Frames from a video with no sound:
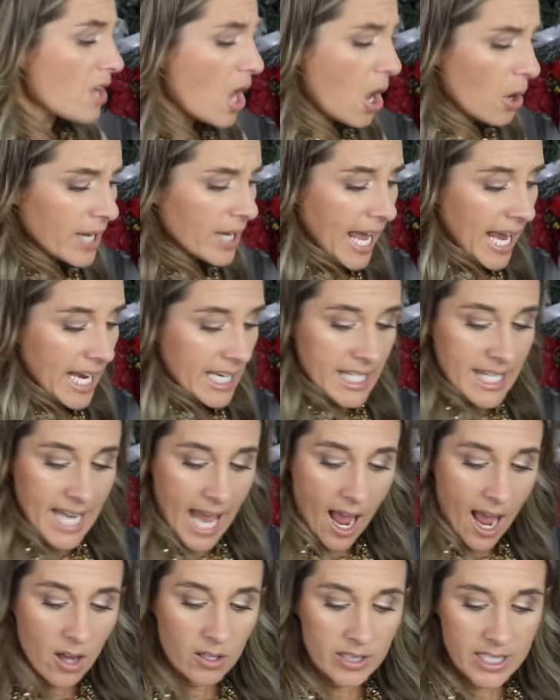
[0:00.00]
Okay,
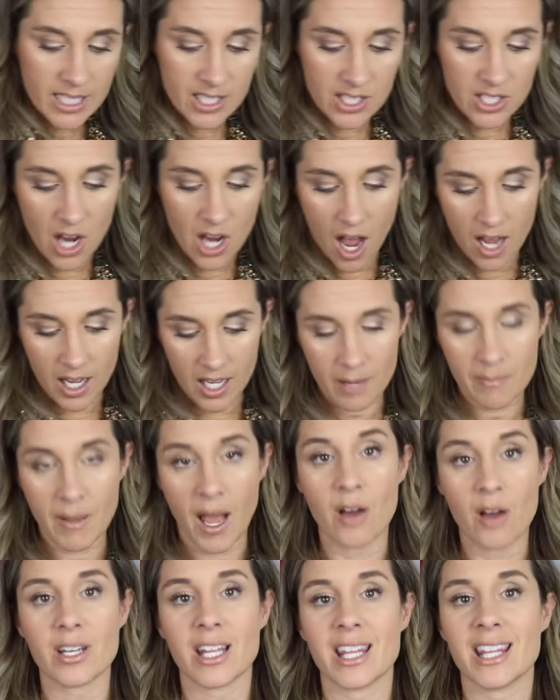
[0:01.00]
now let's talk
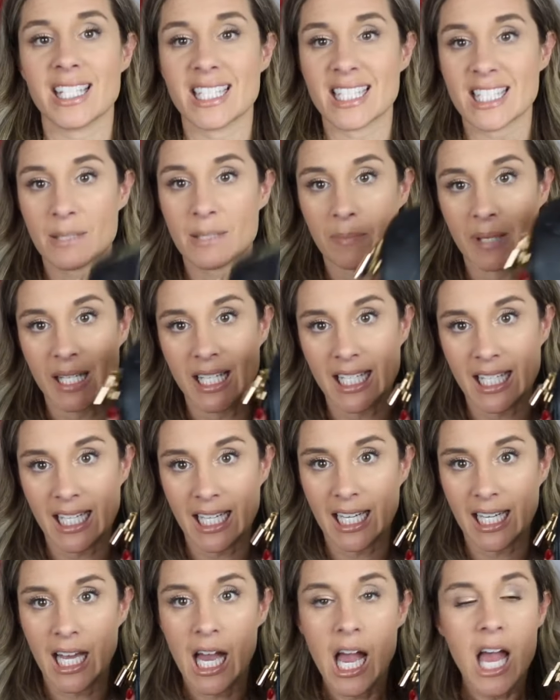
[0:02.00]
about the
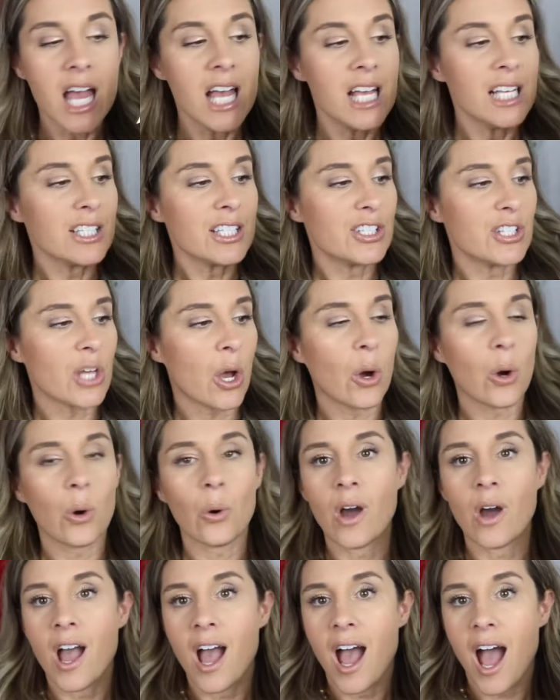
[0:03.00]
Speedy.
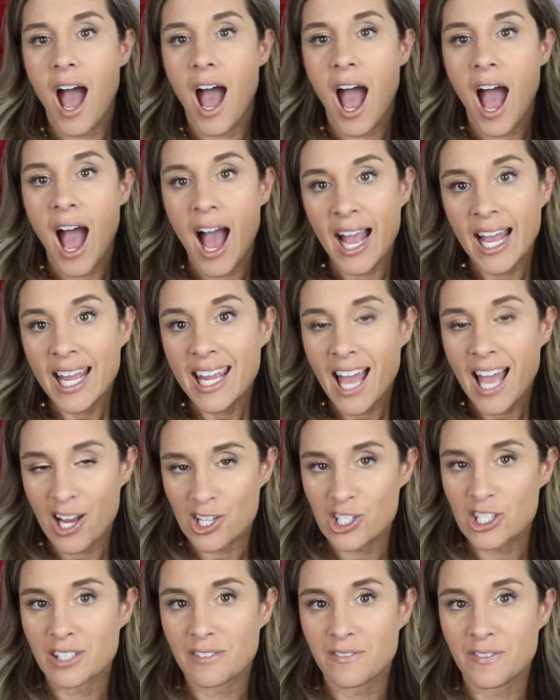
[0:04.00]
So I
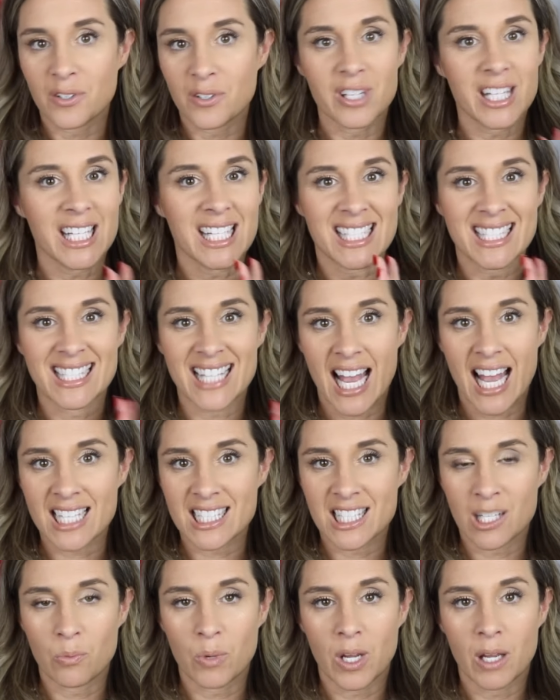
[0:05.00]
actually feel the exact
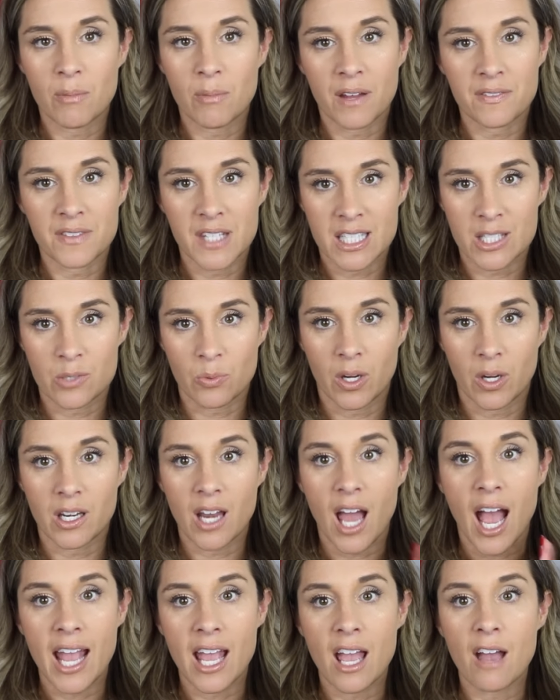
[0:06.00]
same way about this one.
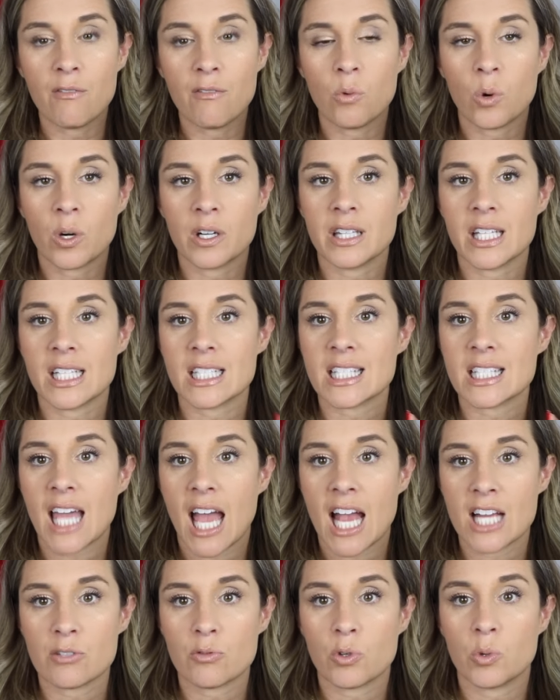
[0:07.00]
I have worn this
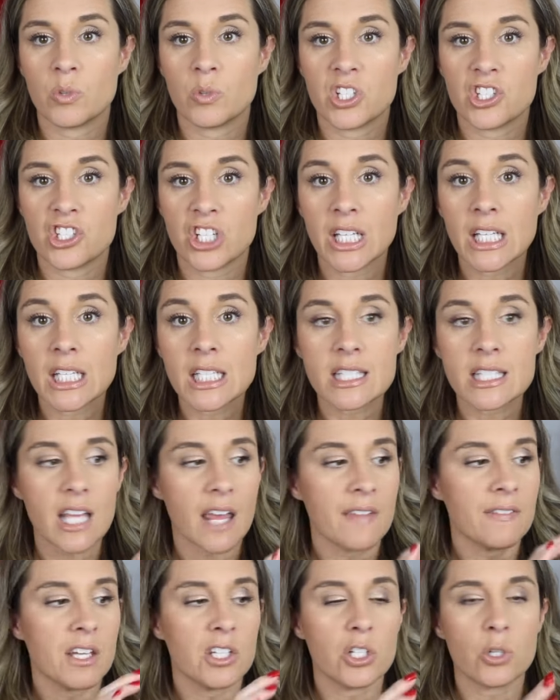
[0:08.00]
casual with jeans,
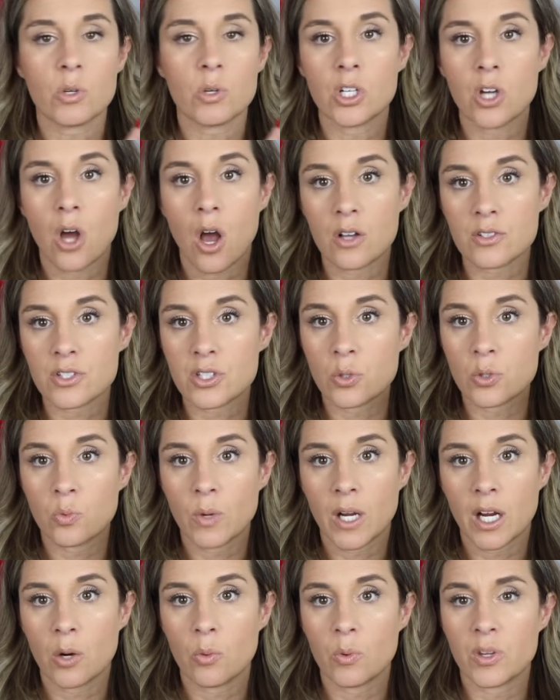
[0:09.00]
and then you can also
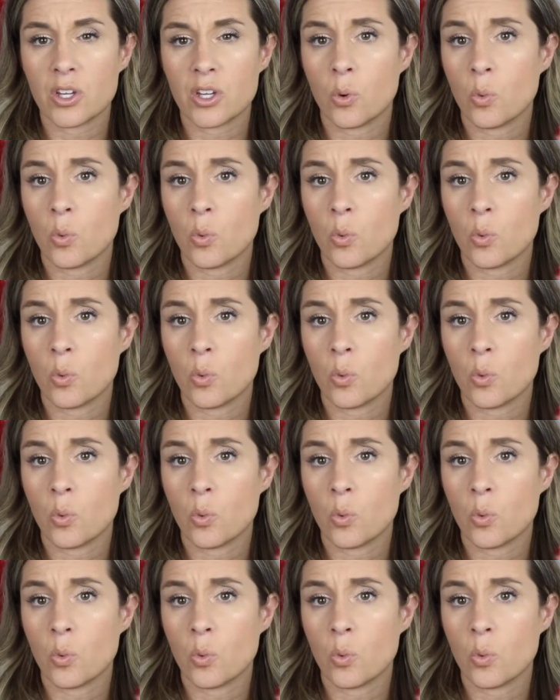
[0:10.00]
wear it with a